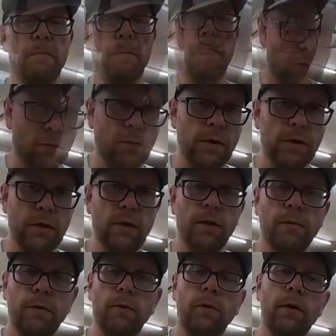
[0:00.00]
So reason
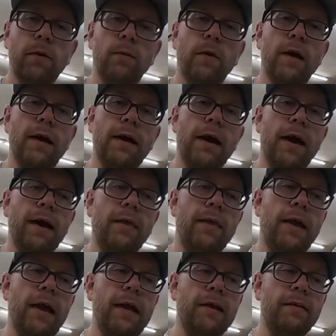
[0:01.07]
number 1 why I
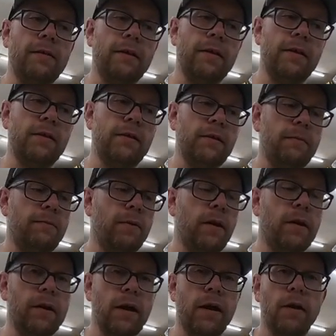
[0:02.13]
like this
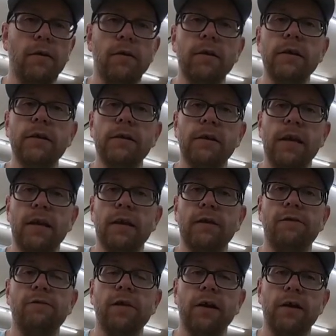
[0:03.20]
bark collar is that
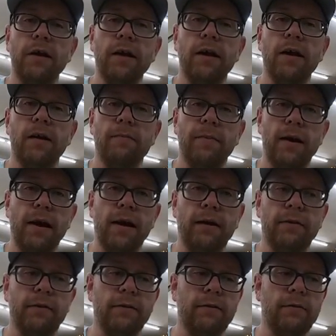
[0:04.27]
it's very
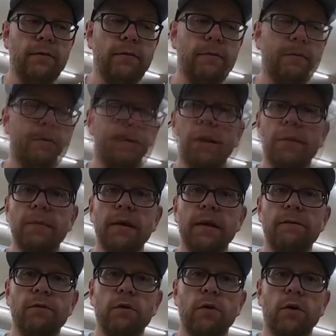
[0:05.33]
compact. Let me
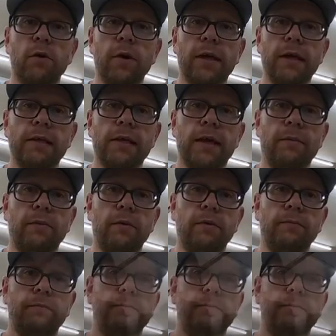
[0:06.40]
give you a quick example.